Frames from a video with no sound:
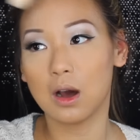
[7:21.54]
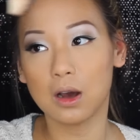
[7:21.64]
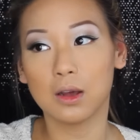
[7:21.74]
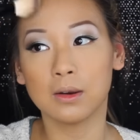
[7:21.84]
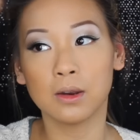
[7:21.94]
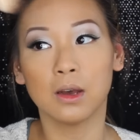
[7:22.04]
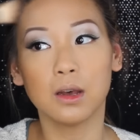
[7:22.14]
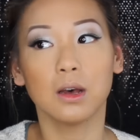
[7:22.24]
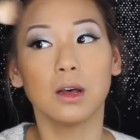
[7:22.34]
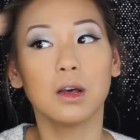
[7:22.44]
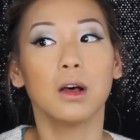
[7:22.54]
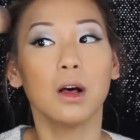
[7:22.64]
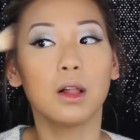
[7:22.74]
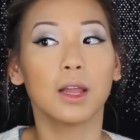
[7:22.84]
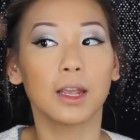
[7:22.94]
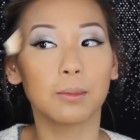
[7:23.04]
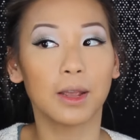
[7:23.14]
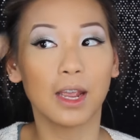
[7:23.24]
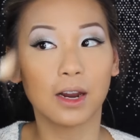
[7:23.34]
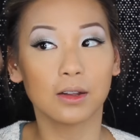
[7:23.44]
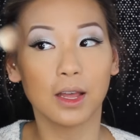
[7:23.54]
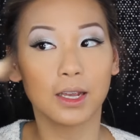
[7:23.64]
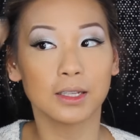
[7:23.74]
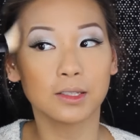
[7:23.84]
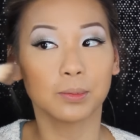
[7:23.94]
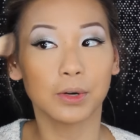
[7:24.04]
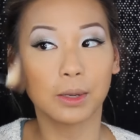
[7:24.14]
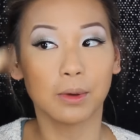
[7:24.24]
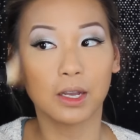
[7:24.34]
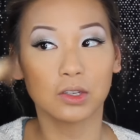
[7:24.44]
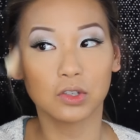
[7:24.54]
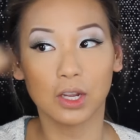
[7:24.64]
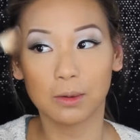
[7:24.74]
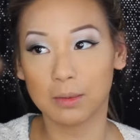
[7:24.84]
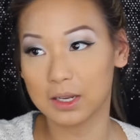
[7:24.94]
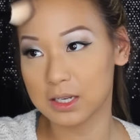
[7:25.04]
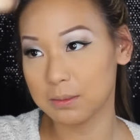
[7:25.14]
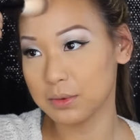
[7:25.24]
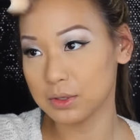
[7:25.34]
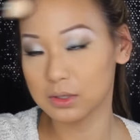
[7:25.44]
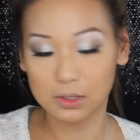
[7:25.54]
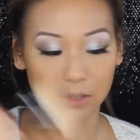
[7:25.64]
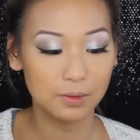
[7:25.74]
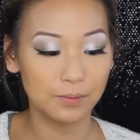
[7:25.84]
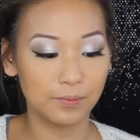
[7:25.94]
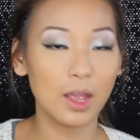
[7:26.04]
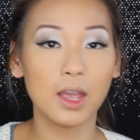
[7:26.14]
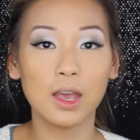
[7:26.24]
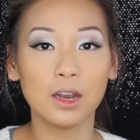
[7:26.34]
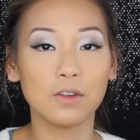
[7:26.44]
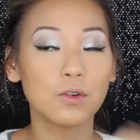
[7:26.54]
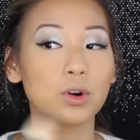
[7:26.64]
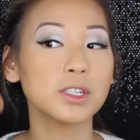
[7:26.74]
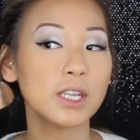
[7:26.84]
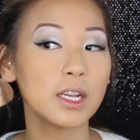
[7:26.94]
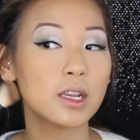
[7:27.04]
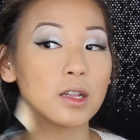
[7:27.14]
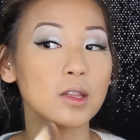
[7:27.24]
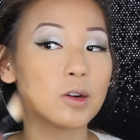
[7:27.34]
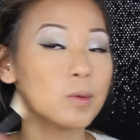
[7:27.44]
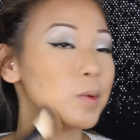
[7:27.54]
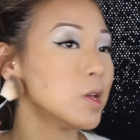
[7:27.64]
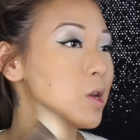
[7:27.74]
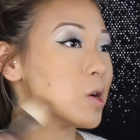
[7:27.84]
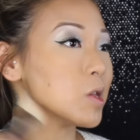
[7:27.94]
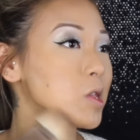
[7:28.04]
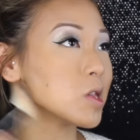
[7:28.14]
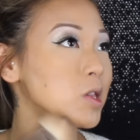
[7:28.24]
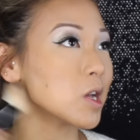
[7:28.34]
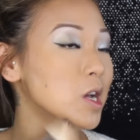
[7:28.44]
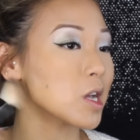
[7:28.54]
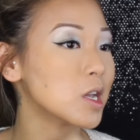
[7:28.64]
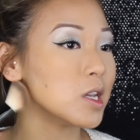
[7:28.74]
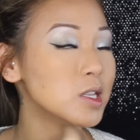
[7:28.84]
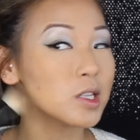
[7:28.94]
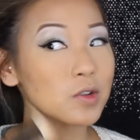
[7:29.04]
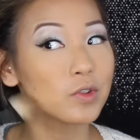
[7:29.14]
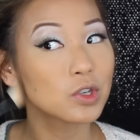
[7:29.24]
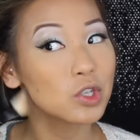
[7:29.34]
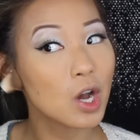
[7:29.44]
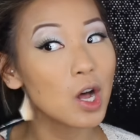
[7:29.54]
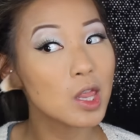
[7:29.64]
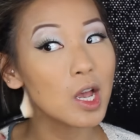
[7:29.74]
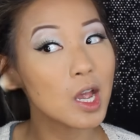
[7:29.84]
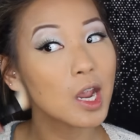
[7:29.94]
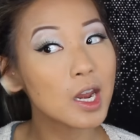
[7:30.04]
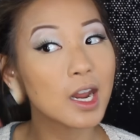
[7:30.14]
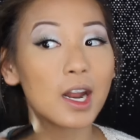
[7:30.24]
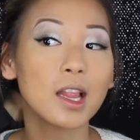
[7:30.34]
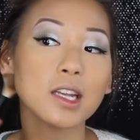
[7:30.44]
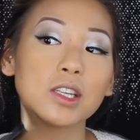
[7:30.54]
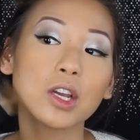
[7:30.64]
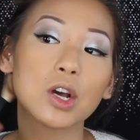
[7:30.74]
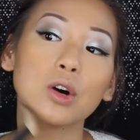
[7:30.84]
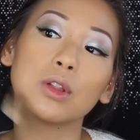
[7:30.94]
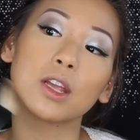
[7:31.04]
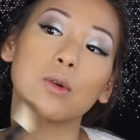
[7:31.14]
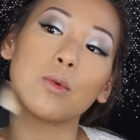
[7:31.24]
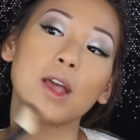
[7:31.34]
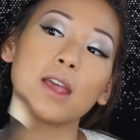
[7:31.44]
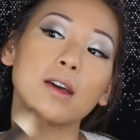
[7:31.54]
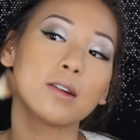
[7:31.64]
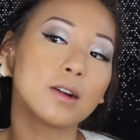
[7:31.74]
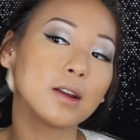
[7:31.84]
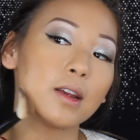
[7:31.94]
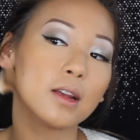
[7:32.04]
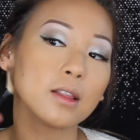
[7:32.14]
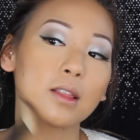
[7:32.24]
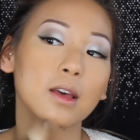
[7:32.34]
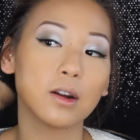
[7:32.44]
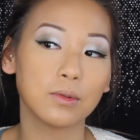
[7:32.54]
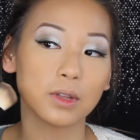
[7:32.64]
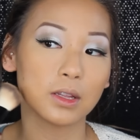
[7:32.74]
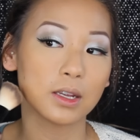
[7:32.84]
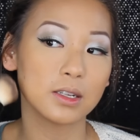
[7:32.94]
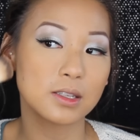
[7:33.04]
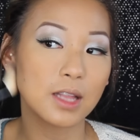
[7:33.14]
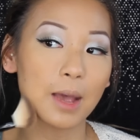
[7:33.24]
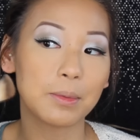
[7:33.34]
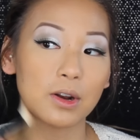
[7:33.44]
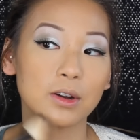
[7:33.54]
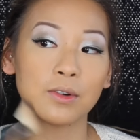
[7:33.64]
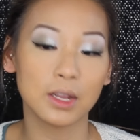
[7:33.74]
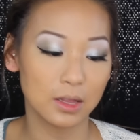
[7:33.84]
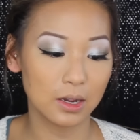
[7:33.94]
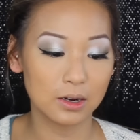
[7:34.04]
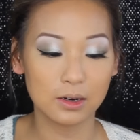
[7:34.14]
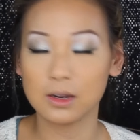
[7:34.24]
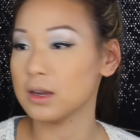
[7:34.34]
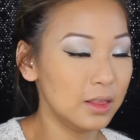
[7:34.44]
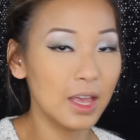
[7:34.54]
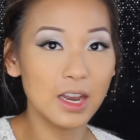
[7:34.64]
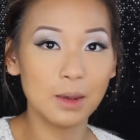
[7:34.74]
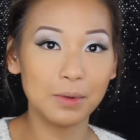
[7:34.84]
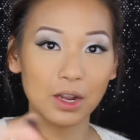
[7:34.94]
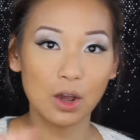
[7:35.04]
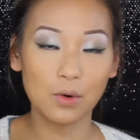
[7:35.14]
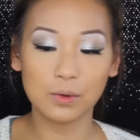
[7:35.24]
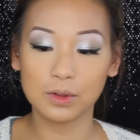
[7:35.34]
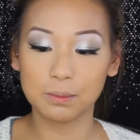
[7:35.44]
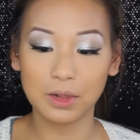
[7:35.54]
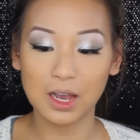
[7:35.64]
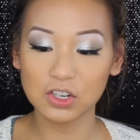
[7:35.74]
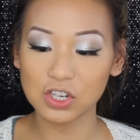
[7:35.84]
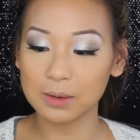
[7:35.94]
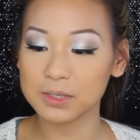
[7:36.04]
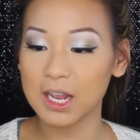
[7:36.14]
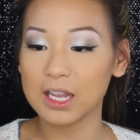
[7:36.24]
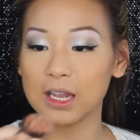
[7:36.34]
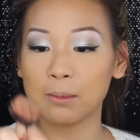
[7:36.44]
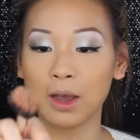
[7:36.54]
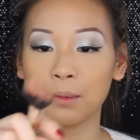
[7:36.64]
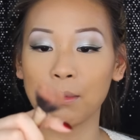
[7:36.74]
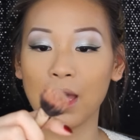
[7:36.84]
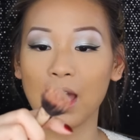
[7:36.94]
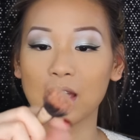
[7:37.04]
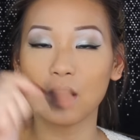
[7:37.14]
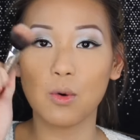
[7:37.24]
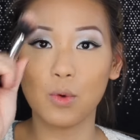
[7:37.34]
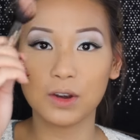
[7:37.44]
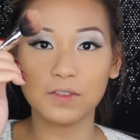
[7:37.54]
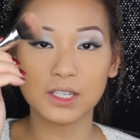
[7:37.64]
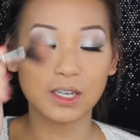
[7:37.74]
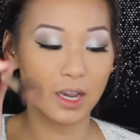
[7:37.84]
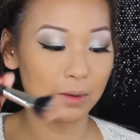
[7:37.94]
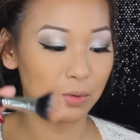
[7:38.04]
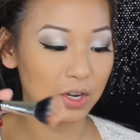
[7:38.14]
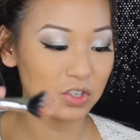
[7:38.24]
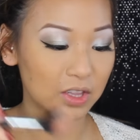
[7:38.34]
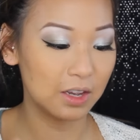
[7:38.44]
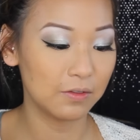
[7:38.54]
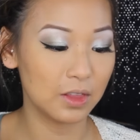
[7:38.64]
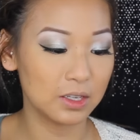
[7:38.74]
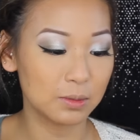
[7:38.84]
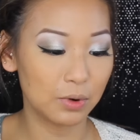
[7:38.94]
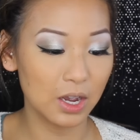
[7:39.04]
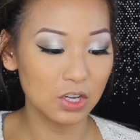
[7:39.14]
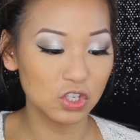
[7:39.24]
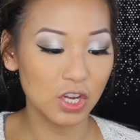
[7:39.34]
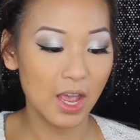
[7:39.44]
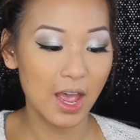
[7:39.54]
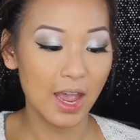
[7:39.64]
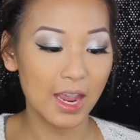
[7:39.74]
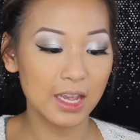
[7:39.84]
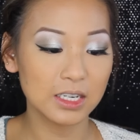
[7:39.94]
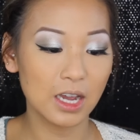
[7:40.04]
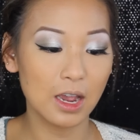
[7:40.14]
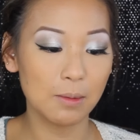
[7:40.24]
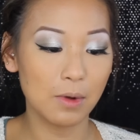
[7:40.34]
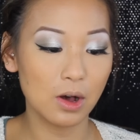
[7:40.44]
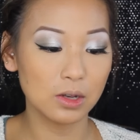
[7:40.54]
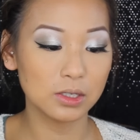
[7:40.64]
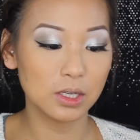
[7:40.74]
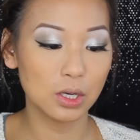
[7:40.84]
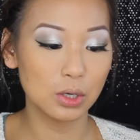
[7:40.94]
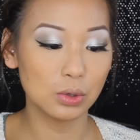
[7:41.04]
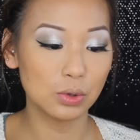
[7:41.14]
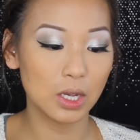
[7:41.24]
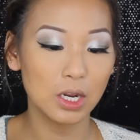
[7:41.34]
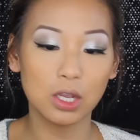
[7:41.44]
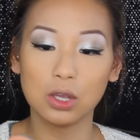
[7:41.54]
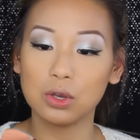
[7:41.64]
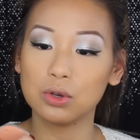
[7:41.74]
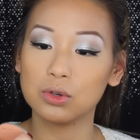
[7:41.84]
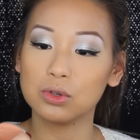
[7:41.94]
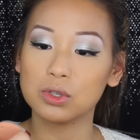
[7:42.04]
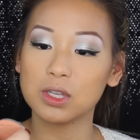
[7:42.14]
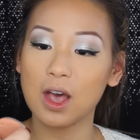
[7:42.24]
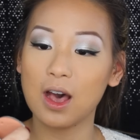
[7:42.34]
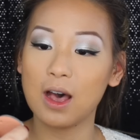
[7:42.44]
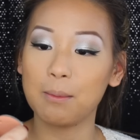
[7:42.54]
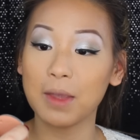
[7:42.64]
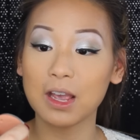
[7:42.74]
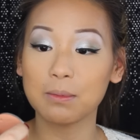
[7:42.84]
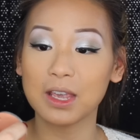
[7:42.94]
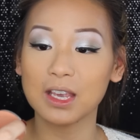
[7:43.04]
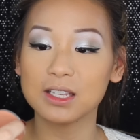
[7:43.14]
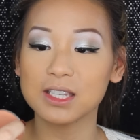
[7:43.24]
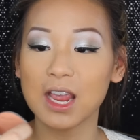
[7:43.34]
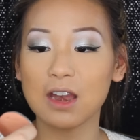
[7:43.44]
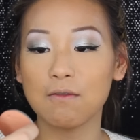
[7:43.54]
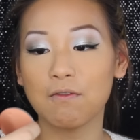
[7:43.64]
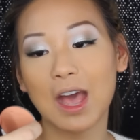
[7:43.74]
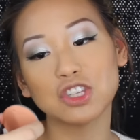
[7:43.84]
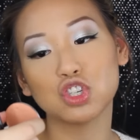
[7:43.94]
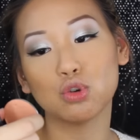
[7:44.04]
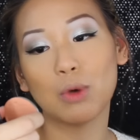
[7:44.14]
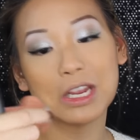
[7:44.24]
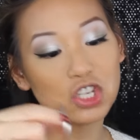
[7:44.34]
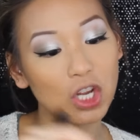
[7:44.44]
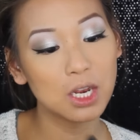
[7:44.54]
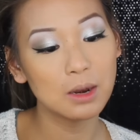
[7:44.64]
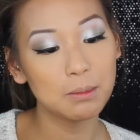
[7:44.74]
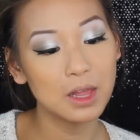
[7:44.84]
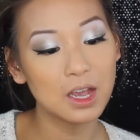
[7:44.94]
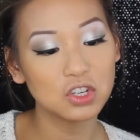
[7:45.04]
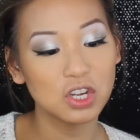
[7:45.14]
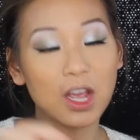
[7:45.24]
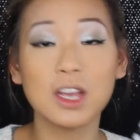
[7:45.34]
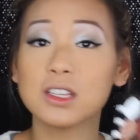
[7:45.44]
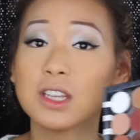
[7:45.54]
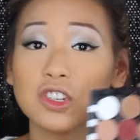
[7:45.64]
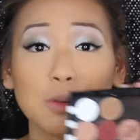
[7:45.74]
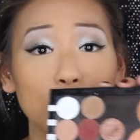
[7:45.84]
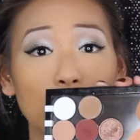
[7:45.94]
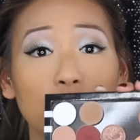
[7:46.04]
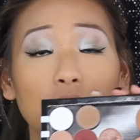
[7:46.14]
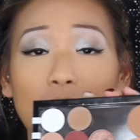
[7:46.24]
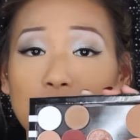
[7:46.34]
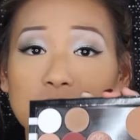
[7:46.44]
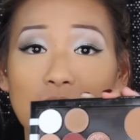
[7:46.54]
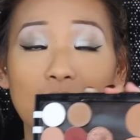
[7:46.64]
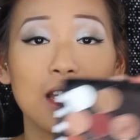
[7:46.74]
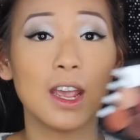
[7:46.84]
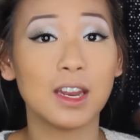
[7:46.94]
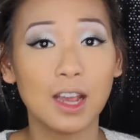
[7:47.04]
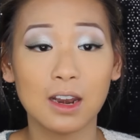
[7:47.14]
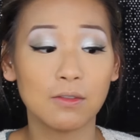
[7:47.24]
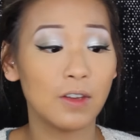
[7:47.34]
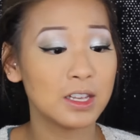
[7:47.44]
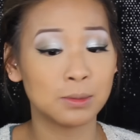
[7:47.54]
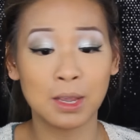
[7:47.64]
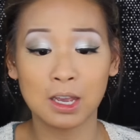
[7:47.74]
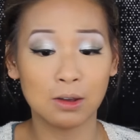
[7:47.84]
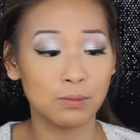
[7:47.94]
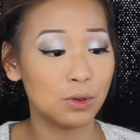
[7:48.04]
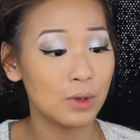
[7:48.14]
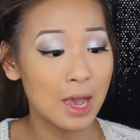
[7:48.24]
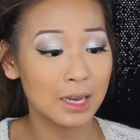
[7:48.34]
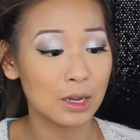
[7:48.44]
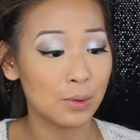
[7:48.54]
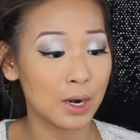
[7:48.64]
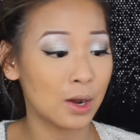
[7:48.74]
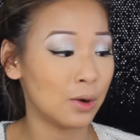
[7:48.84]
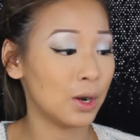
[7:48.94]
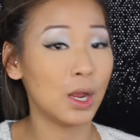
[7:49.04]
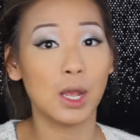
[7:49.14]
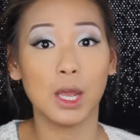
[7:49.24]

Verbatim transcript: on like my hairlines pretty much and my temples. And of course taking a little bit on the sides of your jawline and I like to go like way underneath. I don't really like to slap it on right there. Then I'm gonna go in with blush. I'm taking my MAC 159 brush, I love this brush. And I'm also gonna use uh, Makeup Geek's Infatuation blush. Such a beautiful everyday, any kind of face makeup you got going on